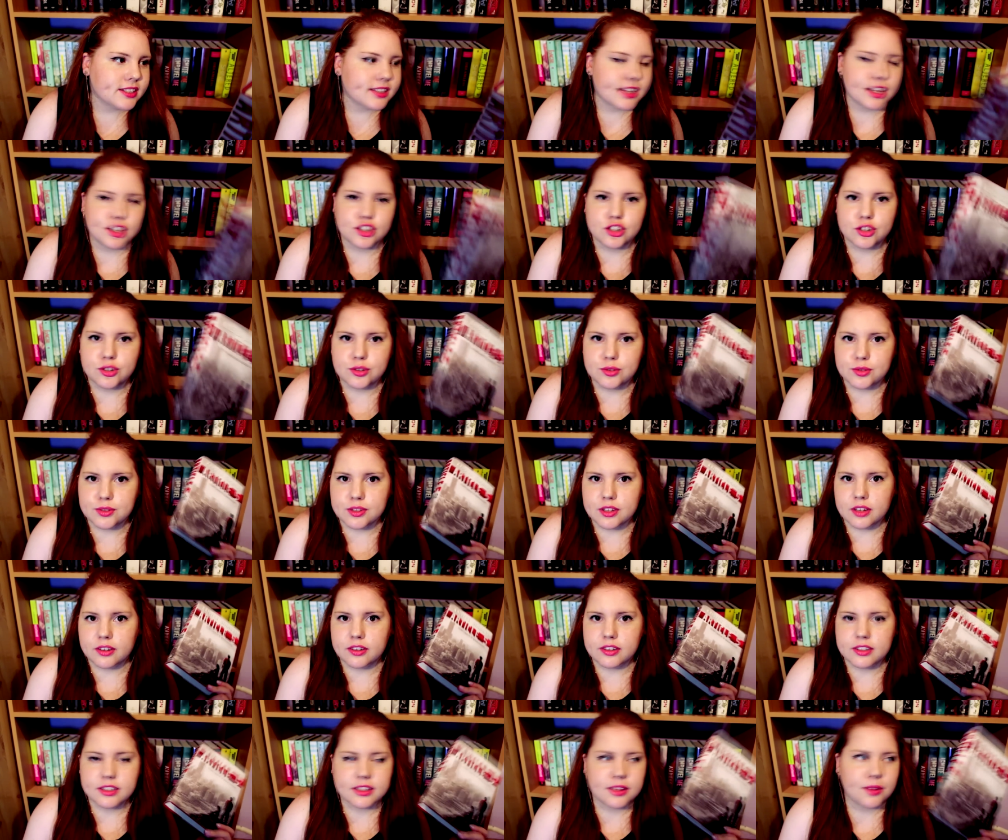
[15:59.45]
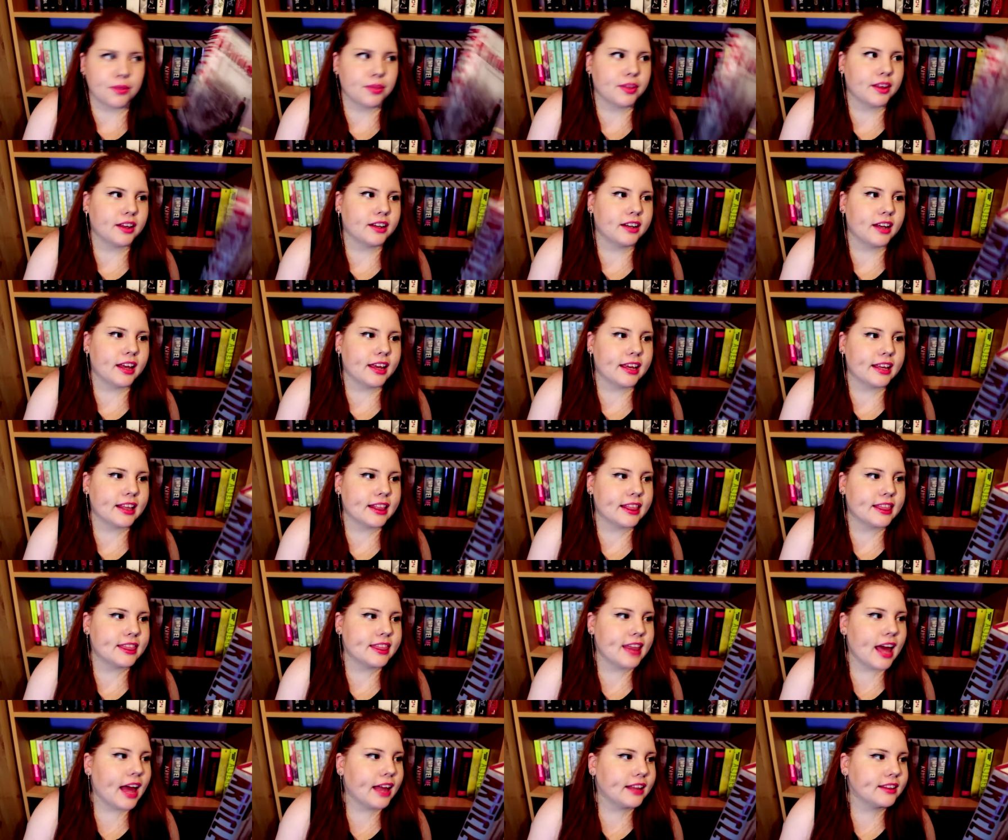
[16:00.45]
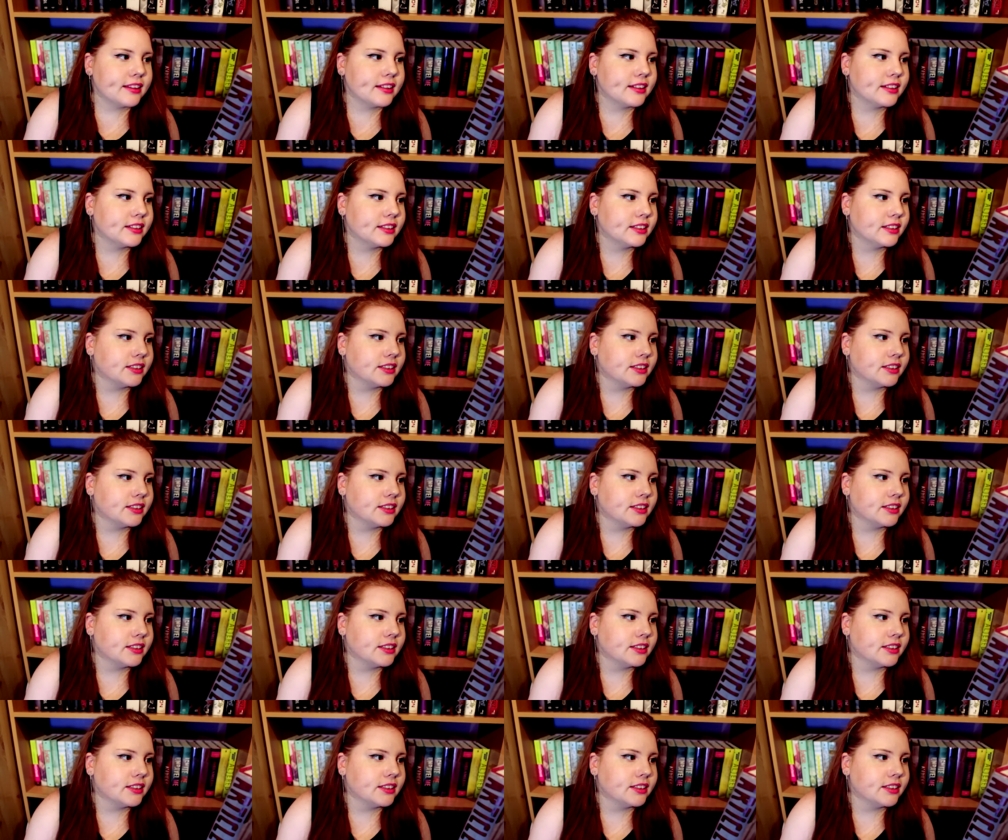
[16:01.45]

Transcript: statutes or something like that.